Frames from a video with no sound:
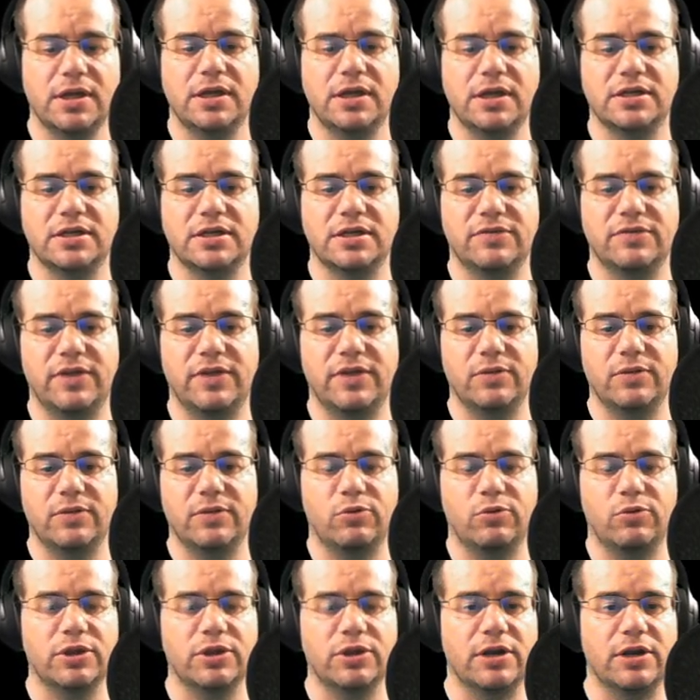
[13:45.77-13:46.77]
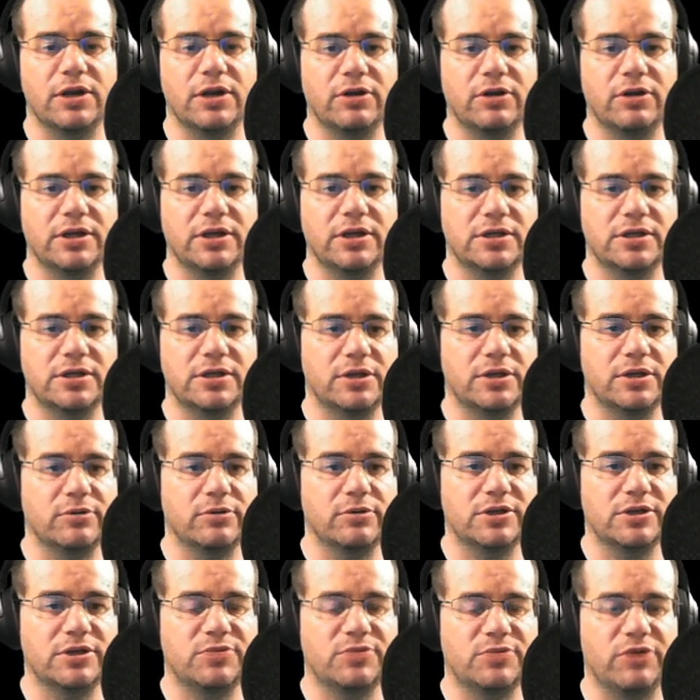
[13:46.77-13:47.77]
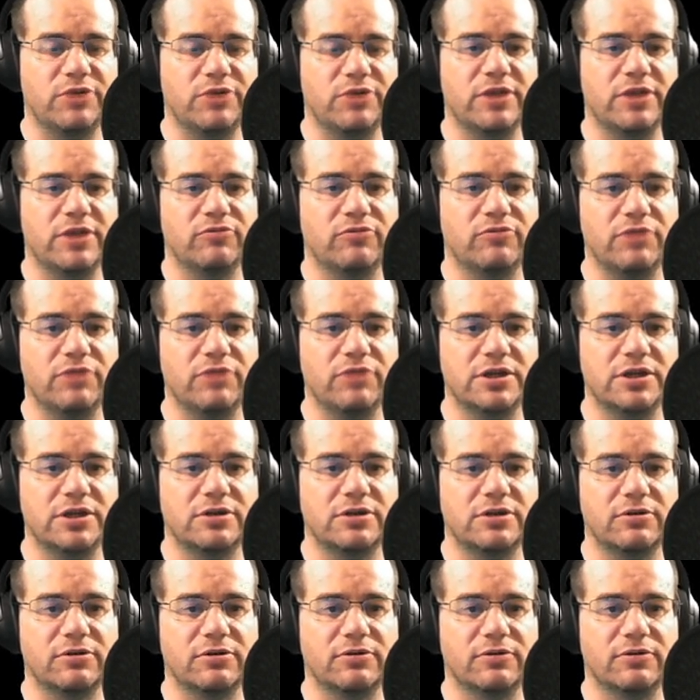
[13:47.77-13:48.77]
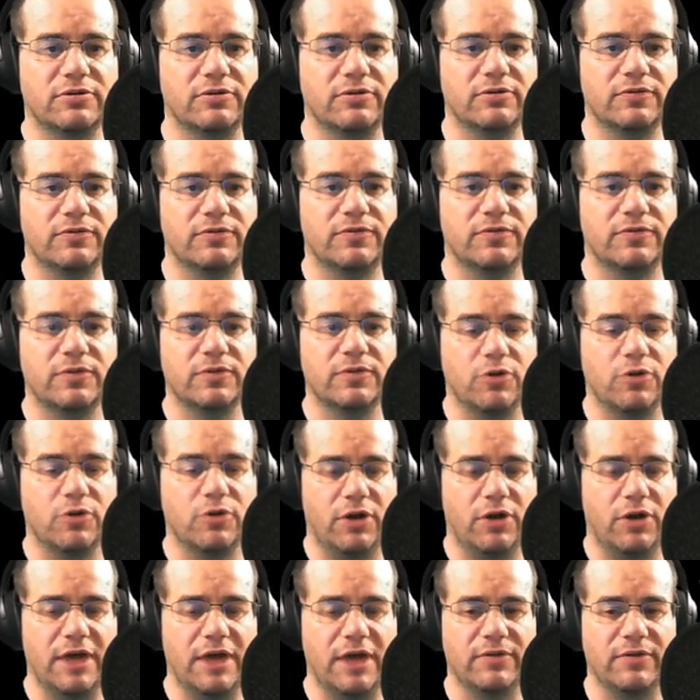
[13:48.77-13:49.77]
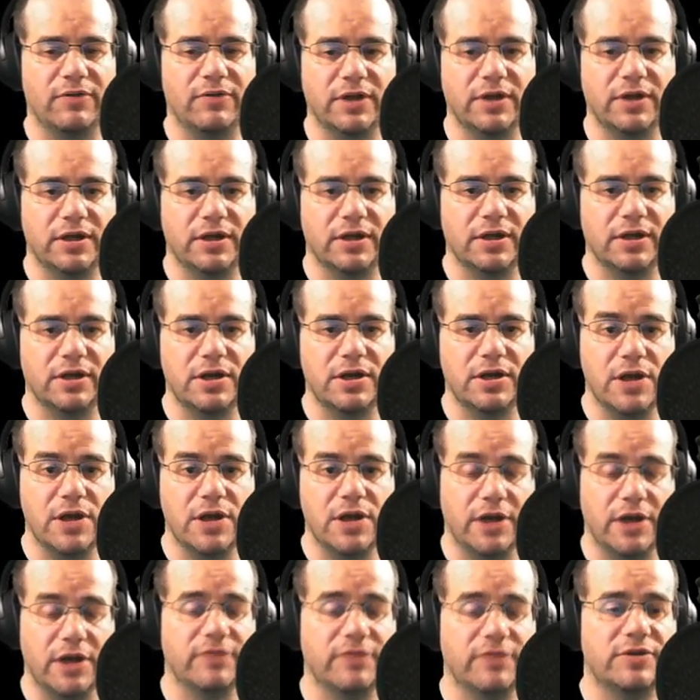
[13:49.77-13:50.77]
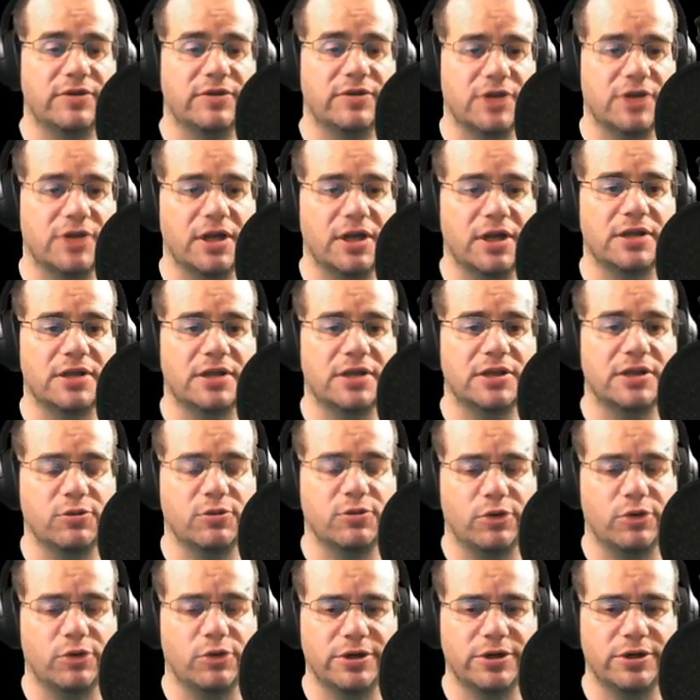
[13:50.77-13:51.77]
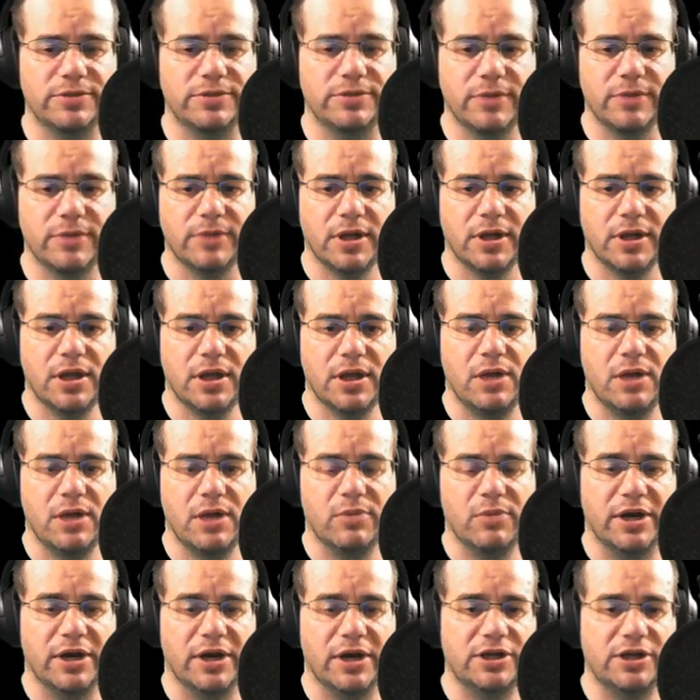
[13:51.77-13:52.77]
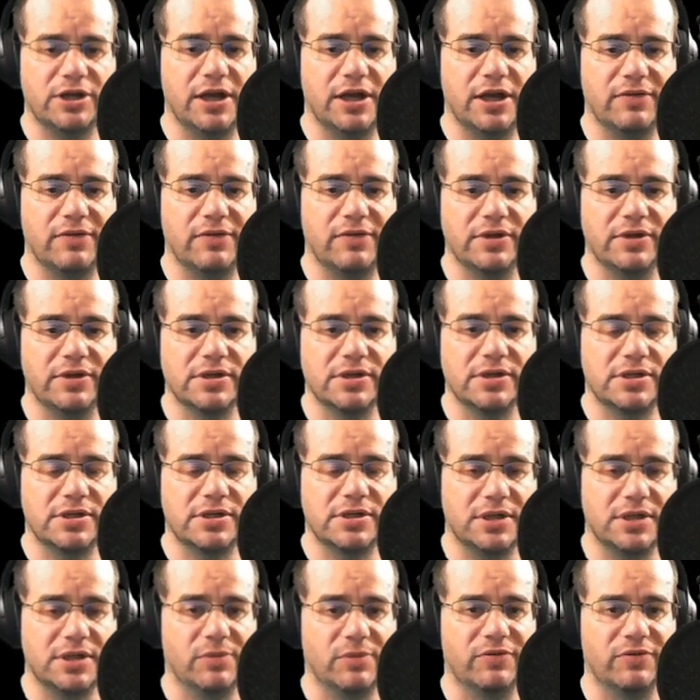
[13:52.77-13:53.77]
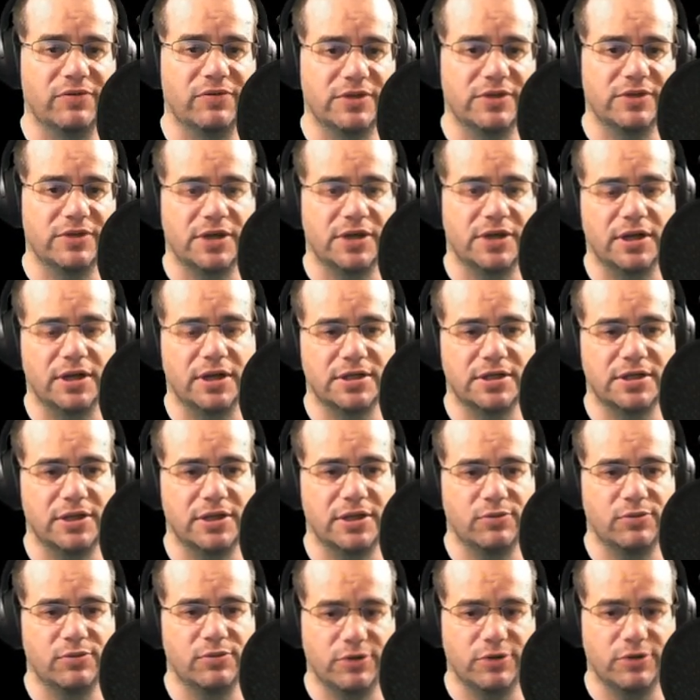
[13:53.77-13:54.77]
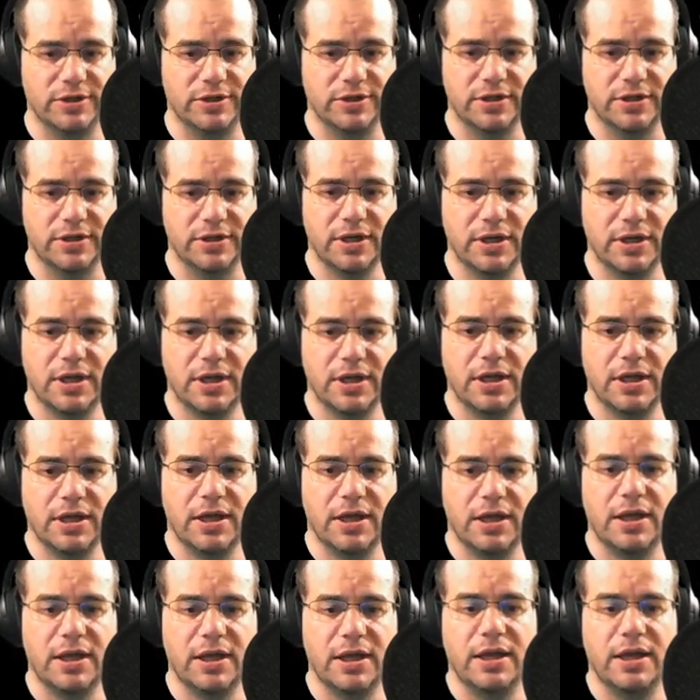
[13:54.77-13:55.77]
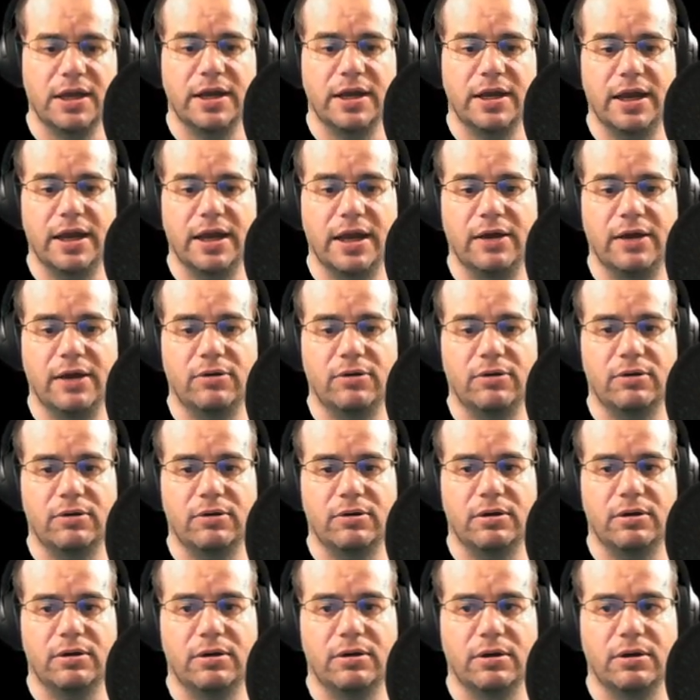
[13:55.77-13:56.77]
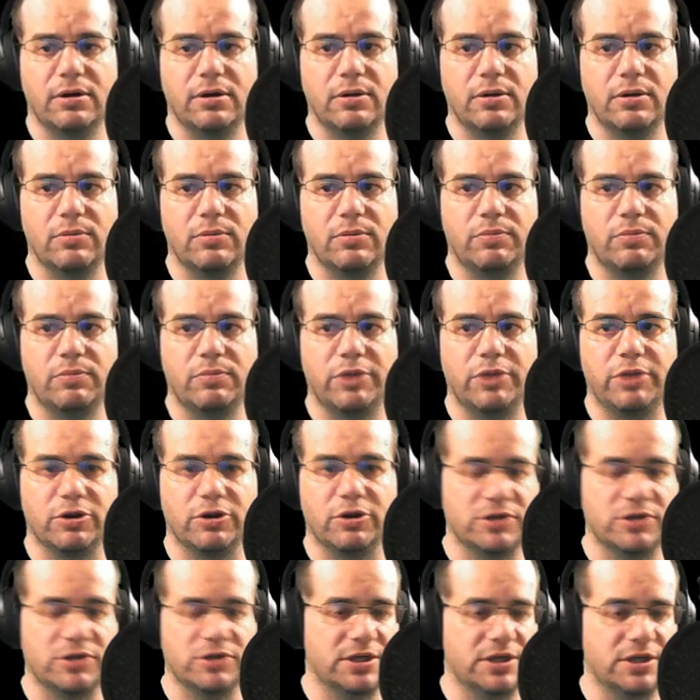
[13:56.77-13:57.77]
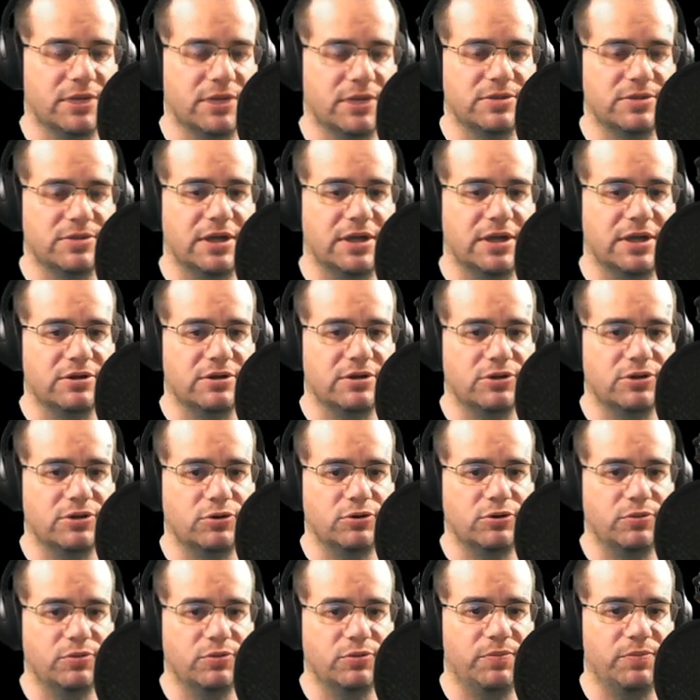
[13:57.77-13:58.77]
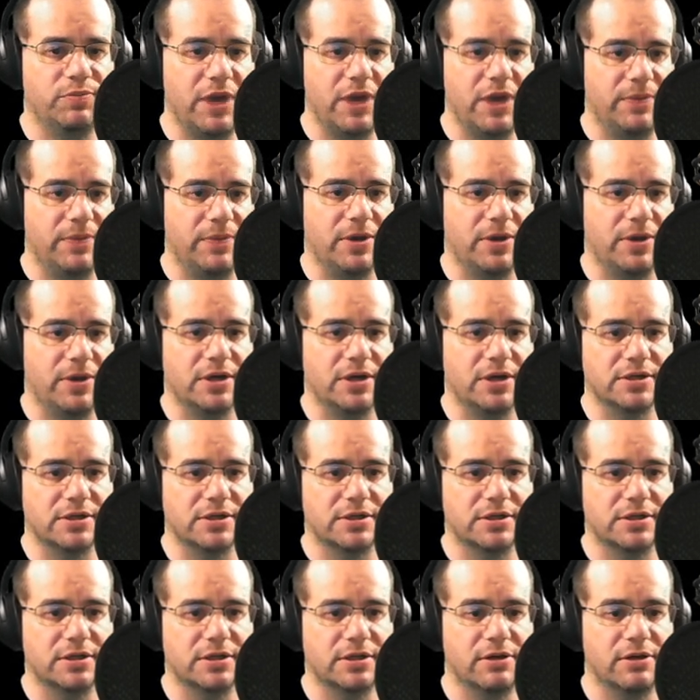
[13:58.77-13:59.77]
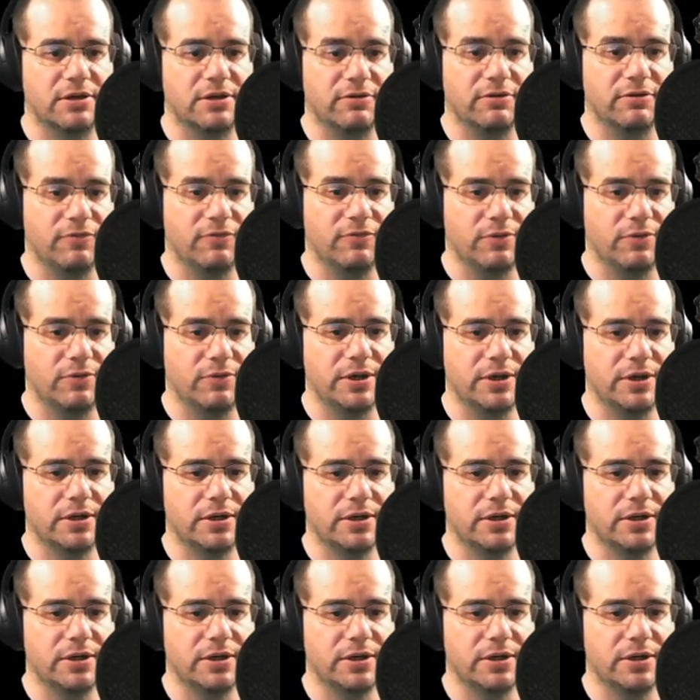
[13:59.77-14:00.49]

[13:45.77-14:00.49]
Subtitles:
is the fact that what they're looking to do is spread the risk of not having none of the tiles that you want, but actually having some of the tiles that you want. Now, because this comes down to mana bars going forward,